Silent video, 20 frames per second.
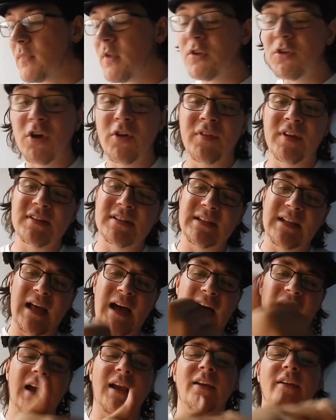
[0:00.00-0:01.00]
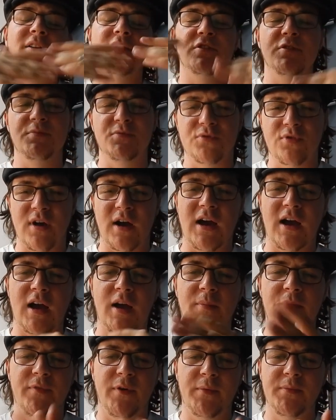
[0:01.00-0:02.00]
Don't forget to like,
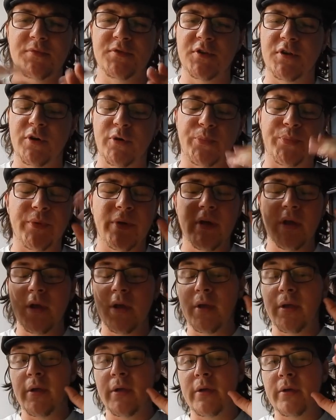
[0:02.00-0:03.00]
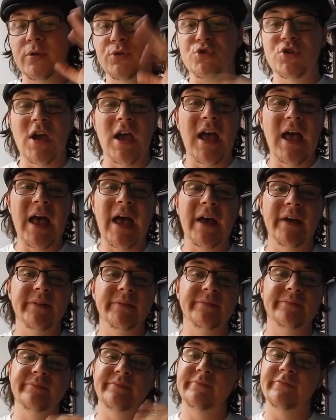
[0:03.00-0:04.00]
subscribe, thumbs up,
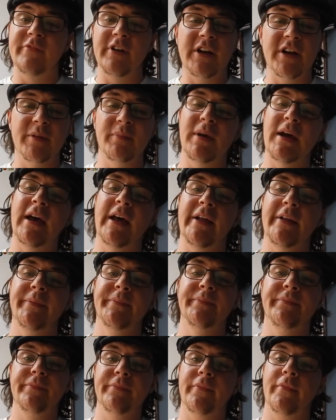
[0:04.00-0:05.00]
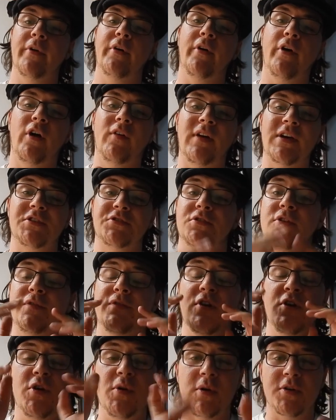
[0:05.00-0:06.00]
share, ring the bell, all that
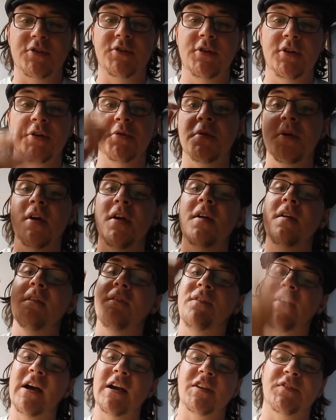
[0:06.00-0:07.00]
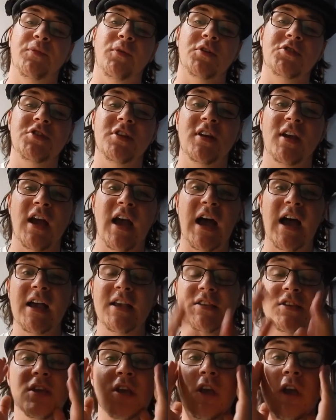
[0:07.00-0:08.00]
stuff. You know what to do. Thanks for watching,
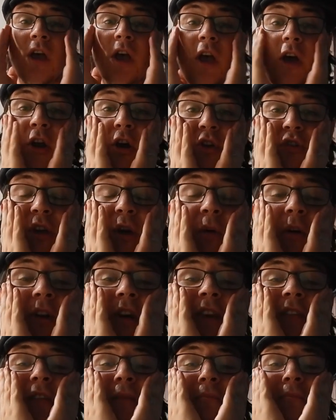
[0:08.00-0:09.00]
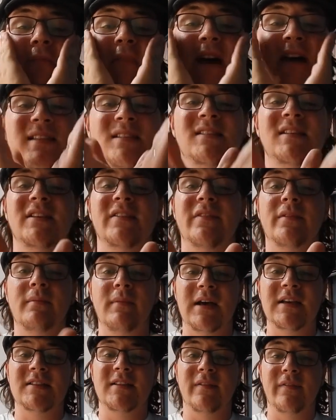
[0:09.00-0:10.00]
guys. And also, I want to give a massive,
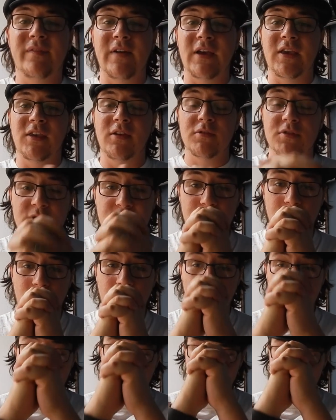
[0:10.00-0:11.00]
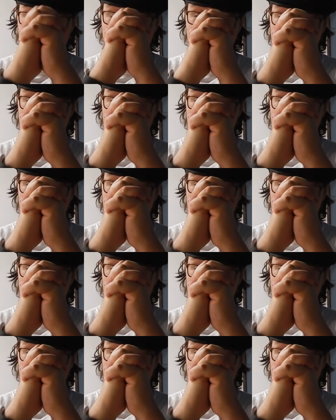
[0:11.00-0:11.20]
massive thank you to you all.